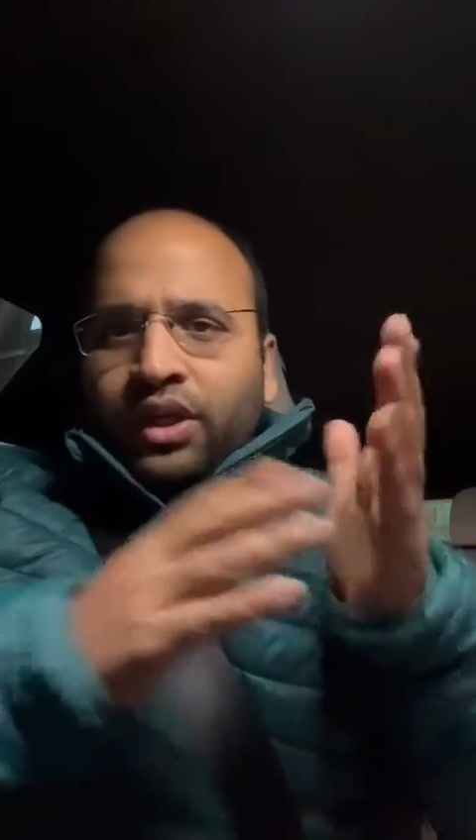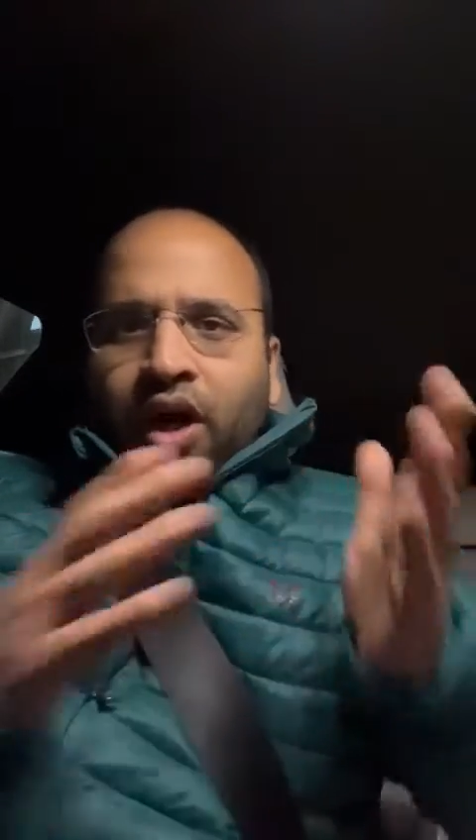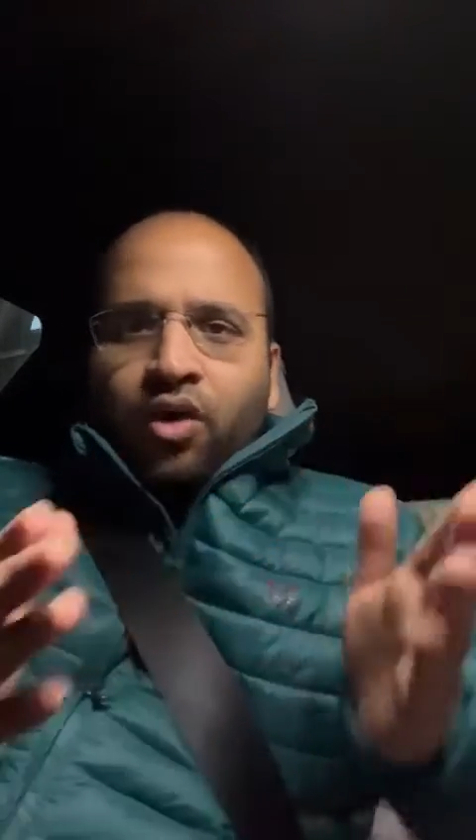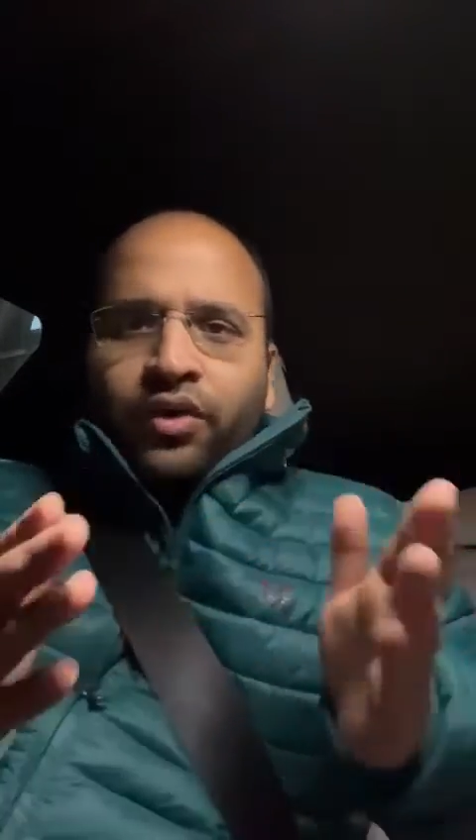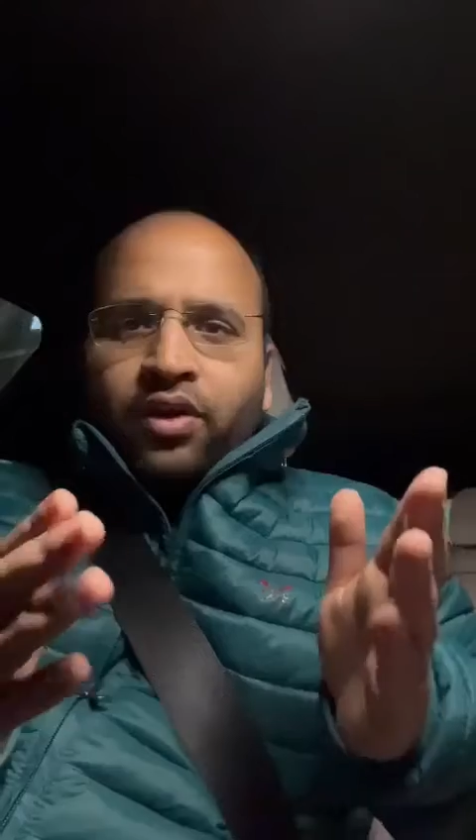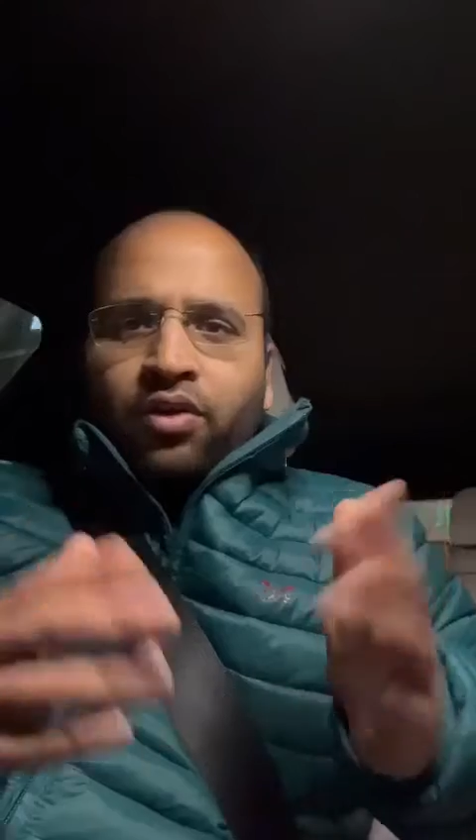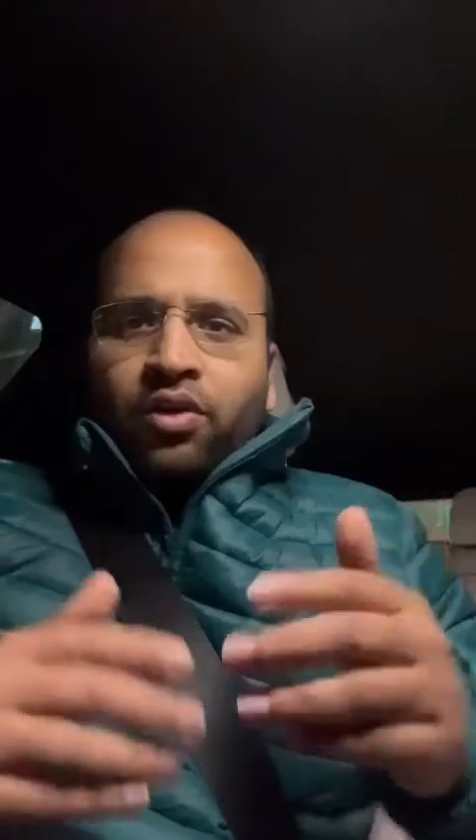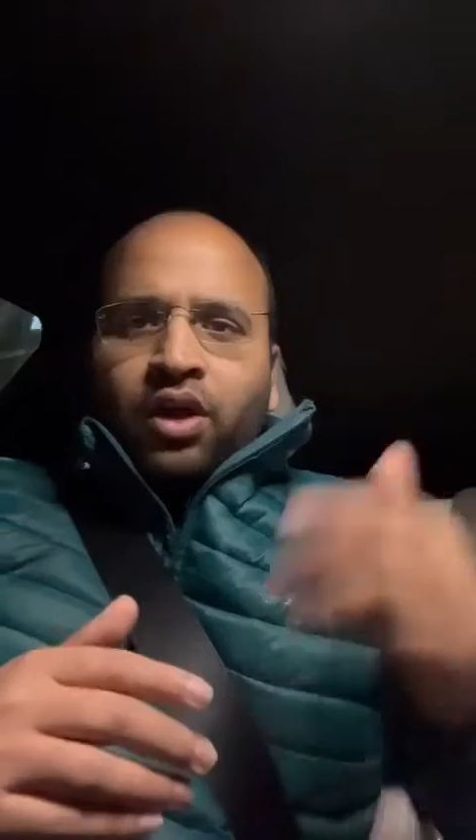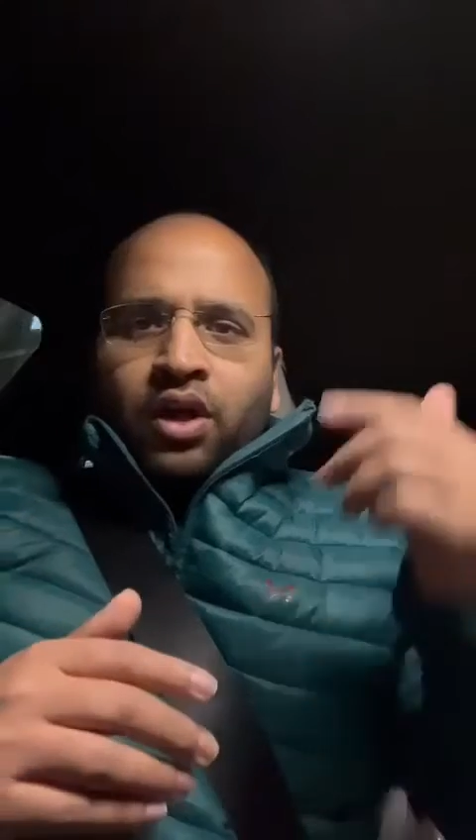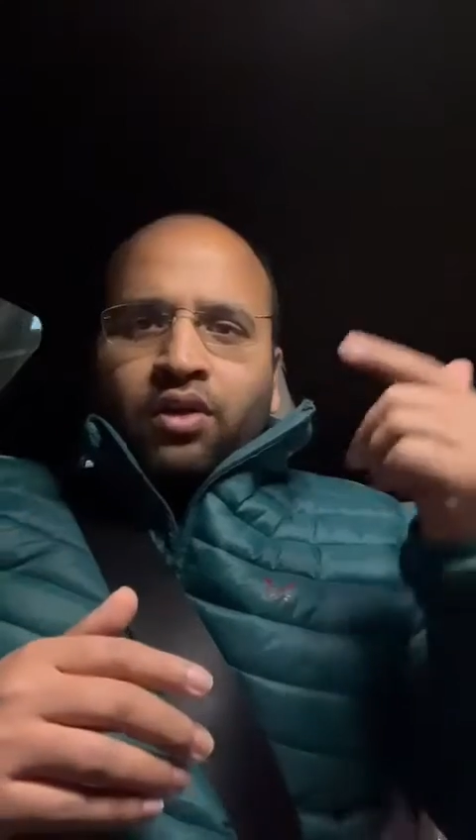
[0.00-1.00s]
Now we
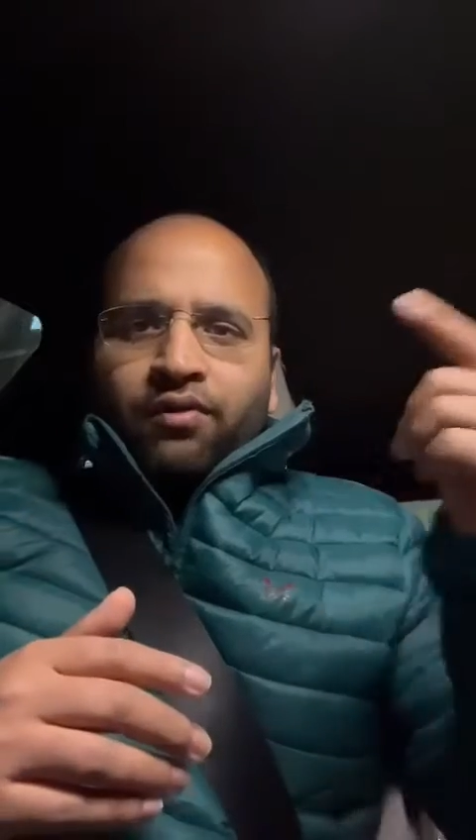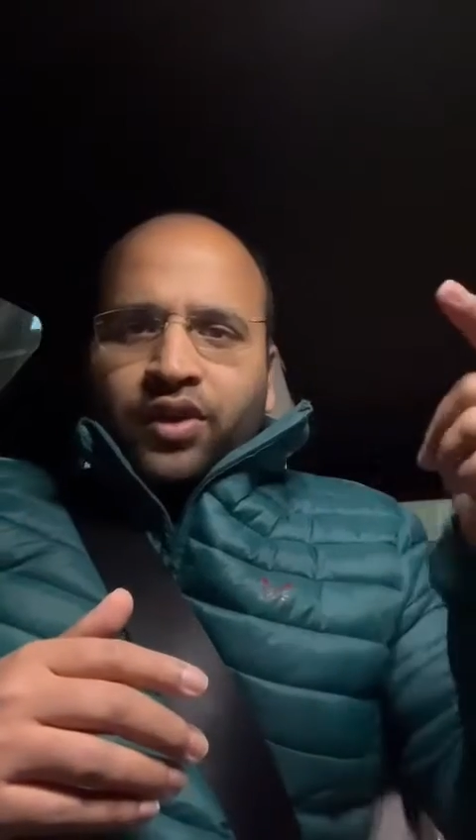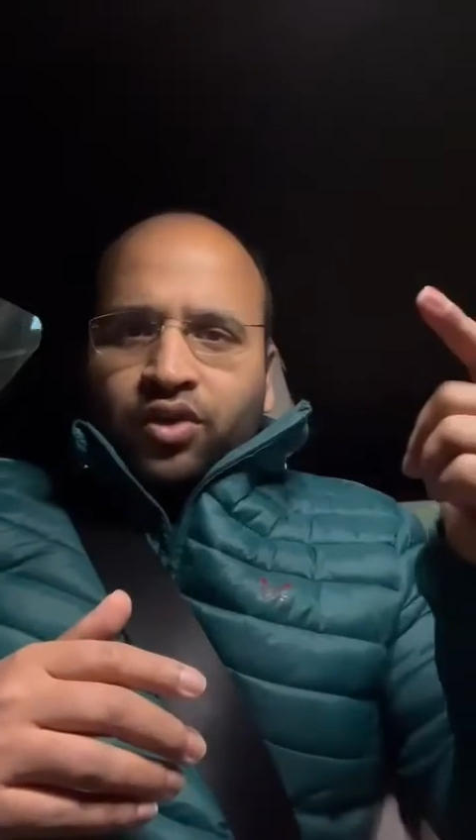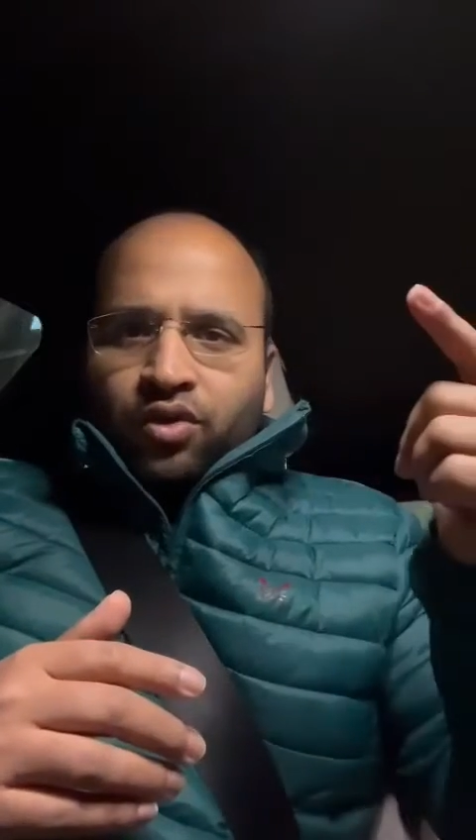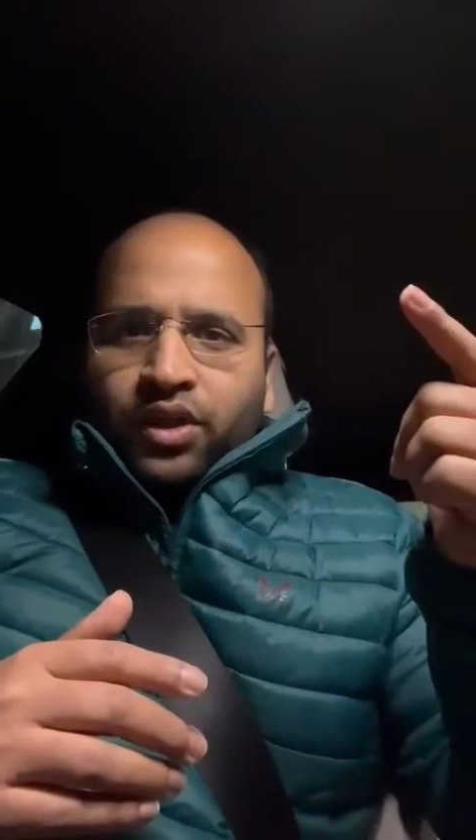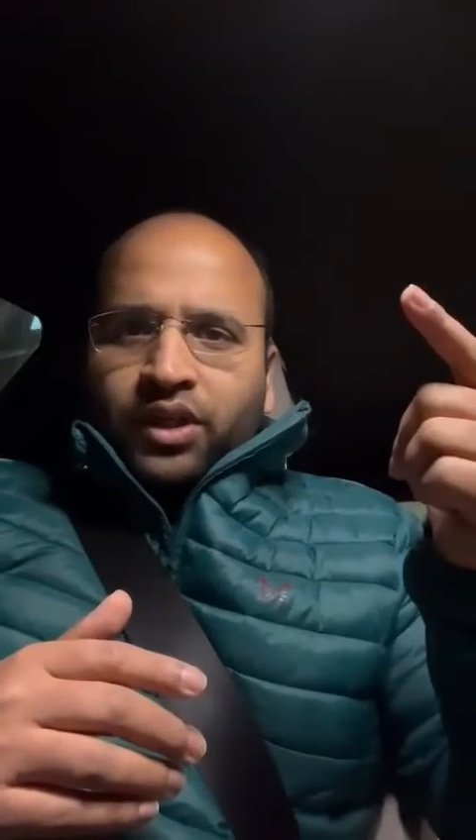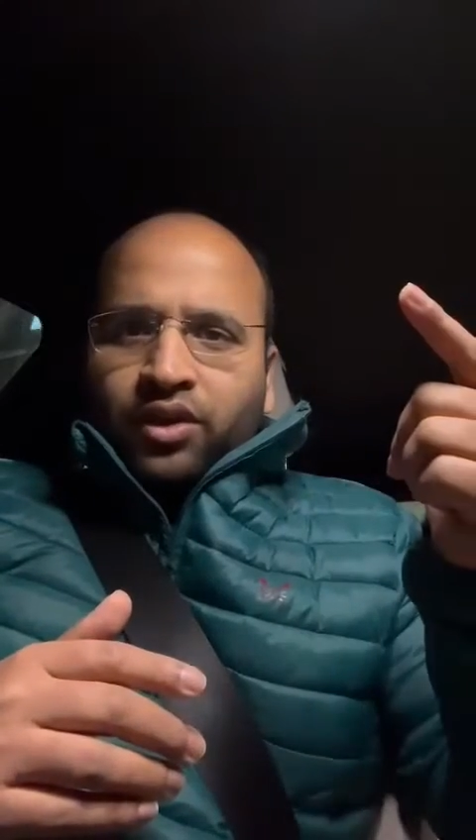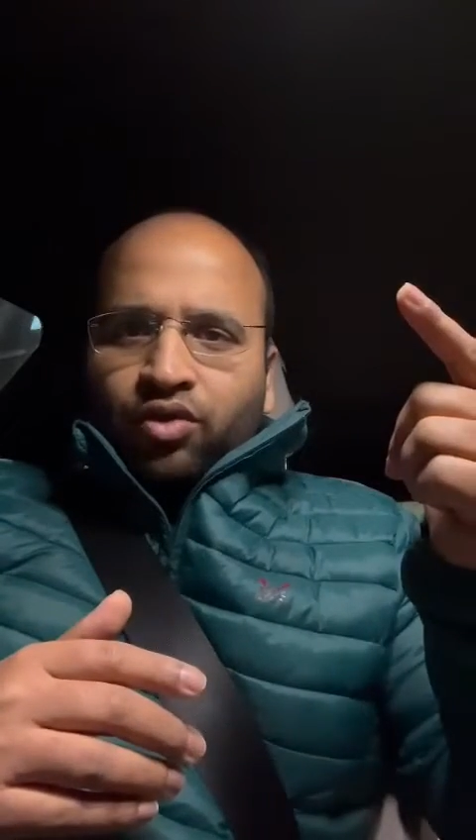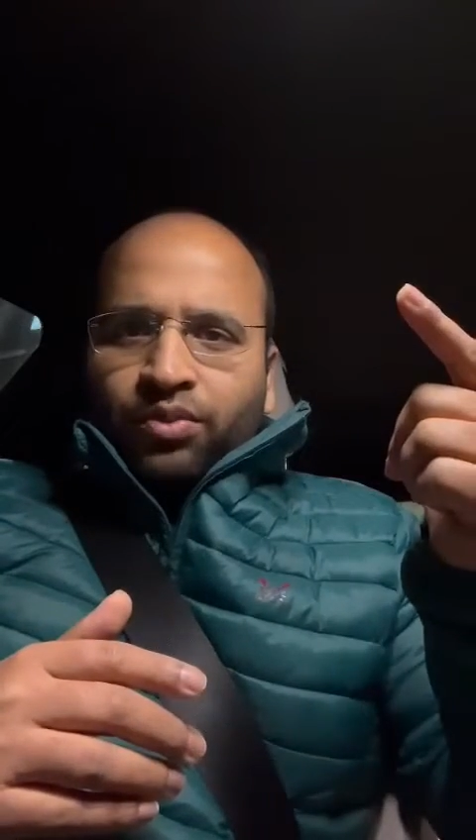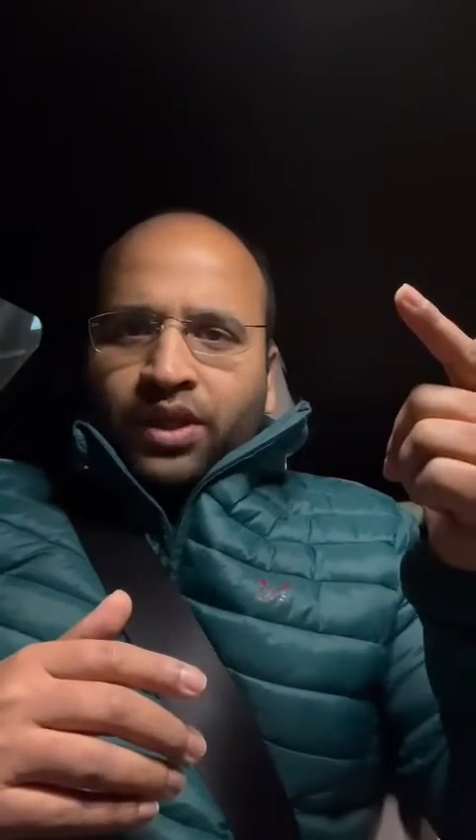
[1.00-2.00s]
know which story
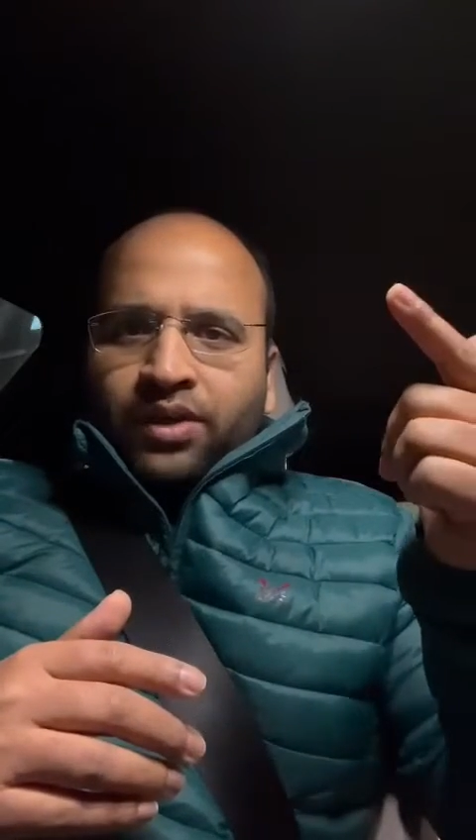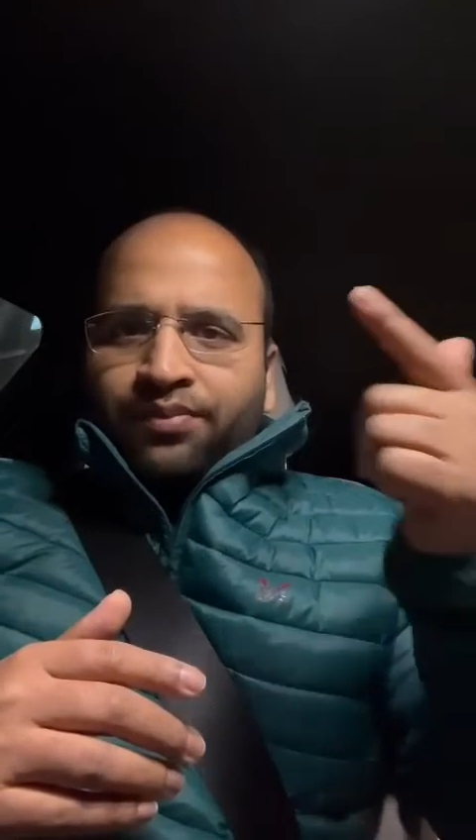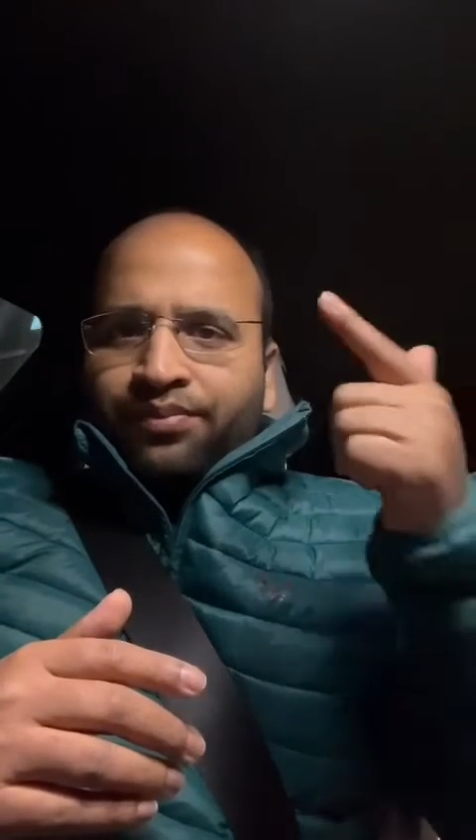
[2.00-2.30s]
need to be